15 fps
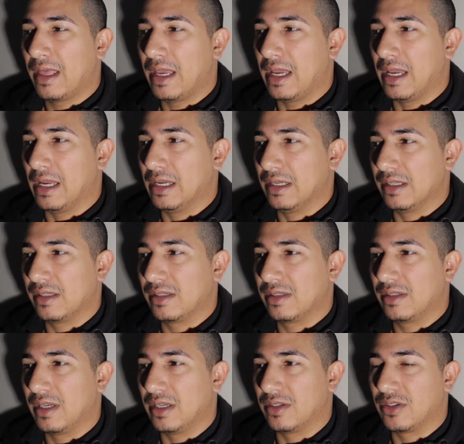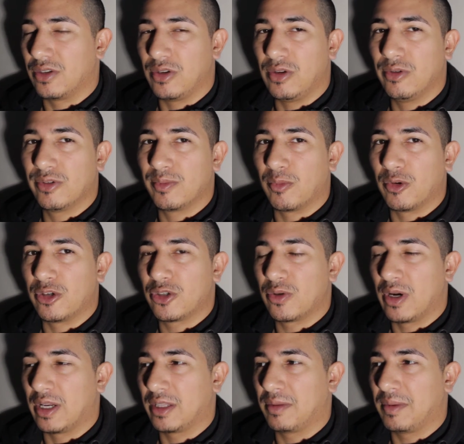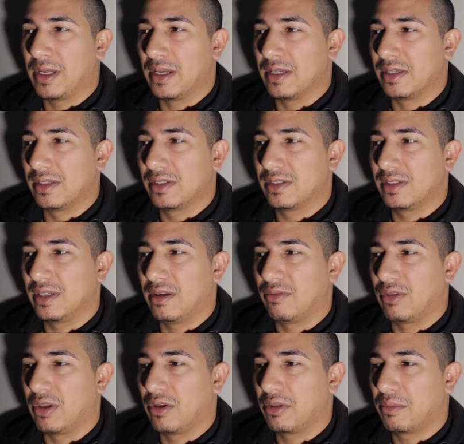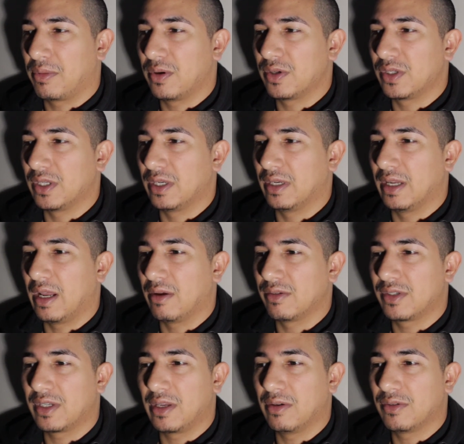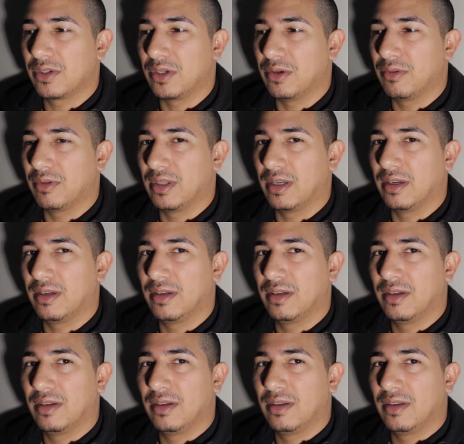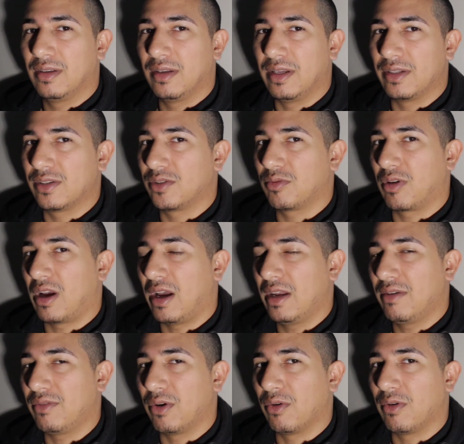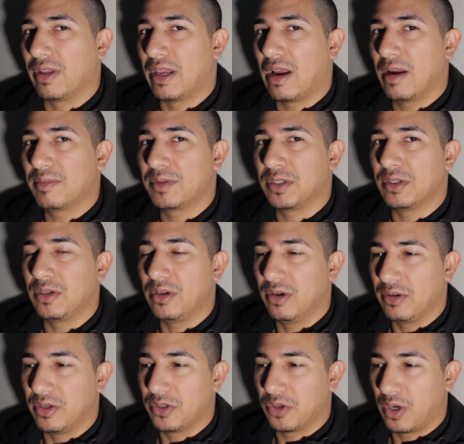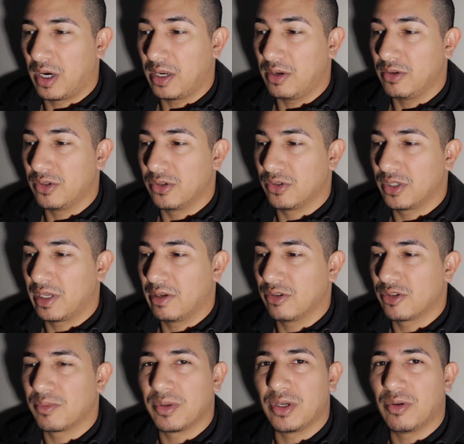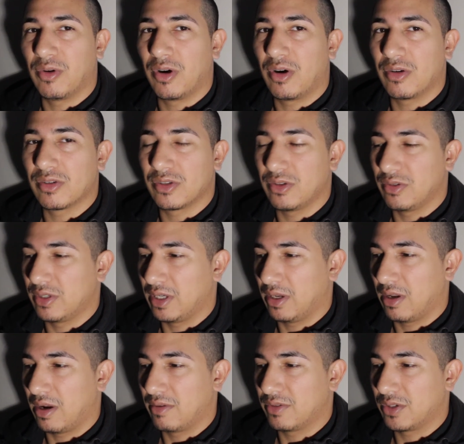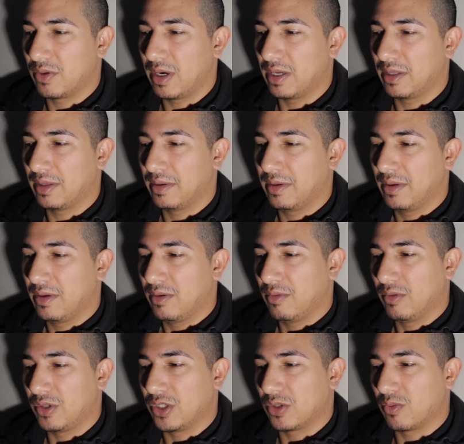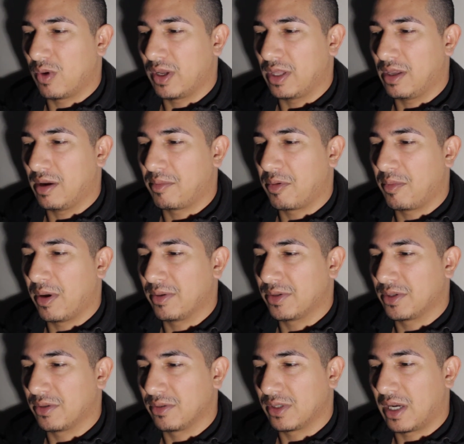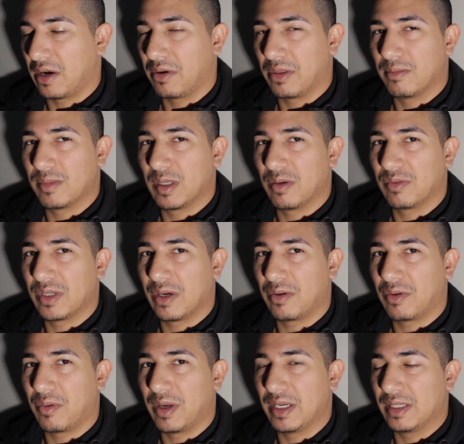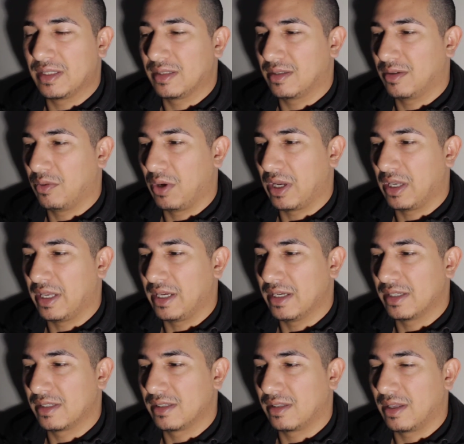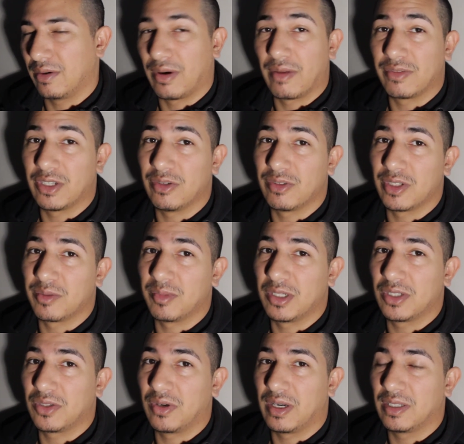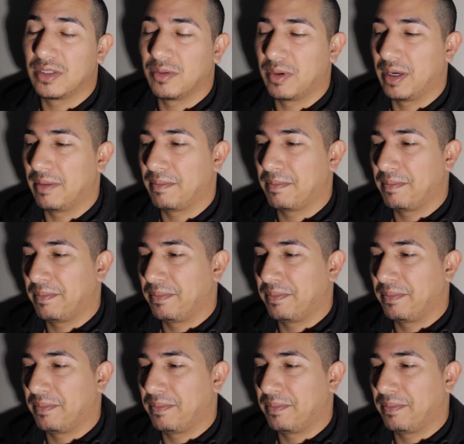is to use more strength, because if the other person outskills you, then it's kind of your only option. You try to use your skills, but you are also using a lot of strength, which is why the upper belts don't tire themselves out quite as quickly, because they don't have to use as much strength to win.